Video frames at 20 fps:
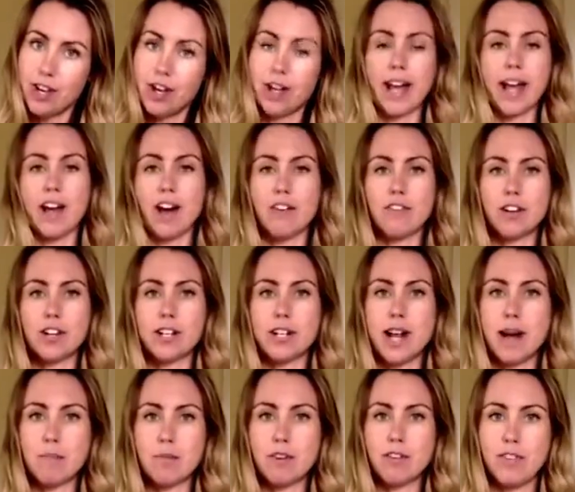Okay, I've got a
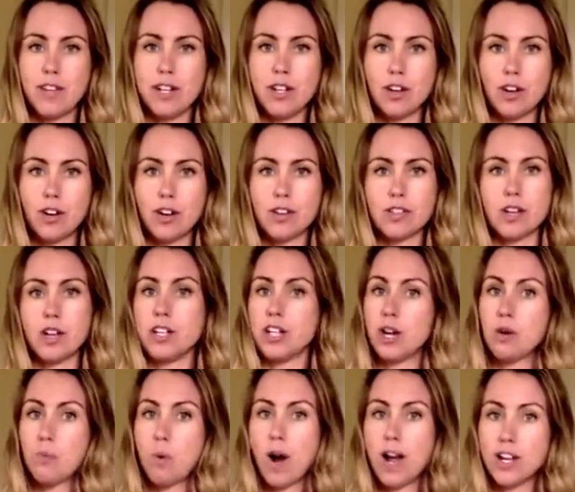number of videos on, you
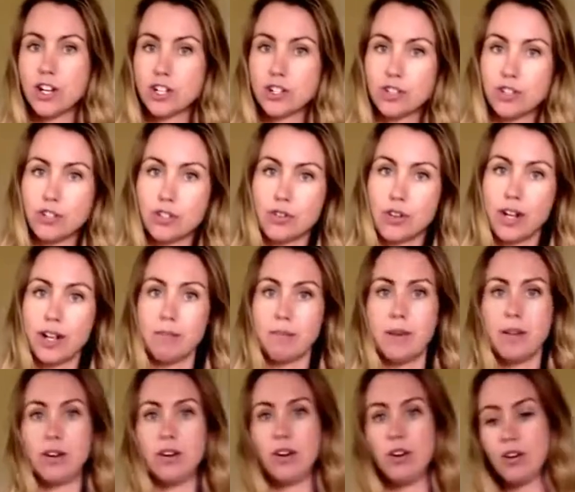know, why you shouldn't drink
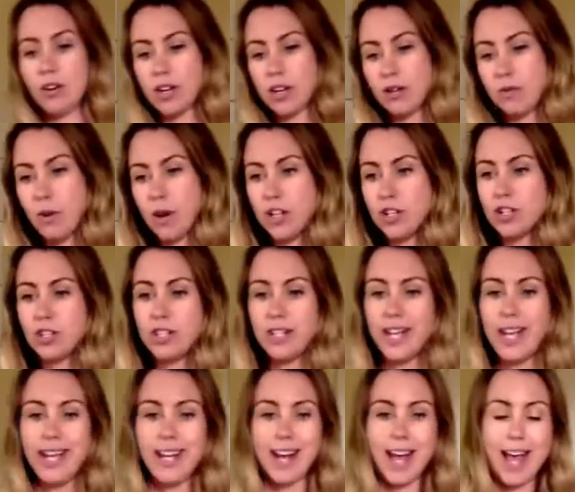milk and why you
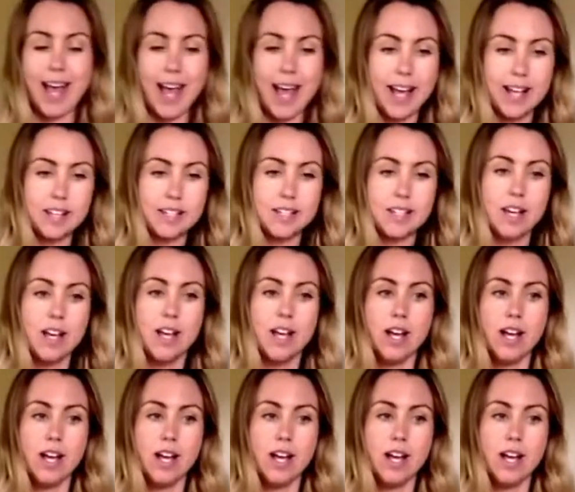shouldn't eat eggs.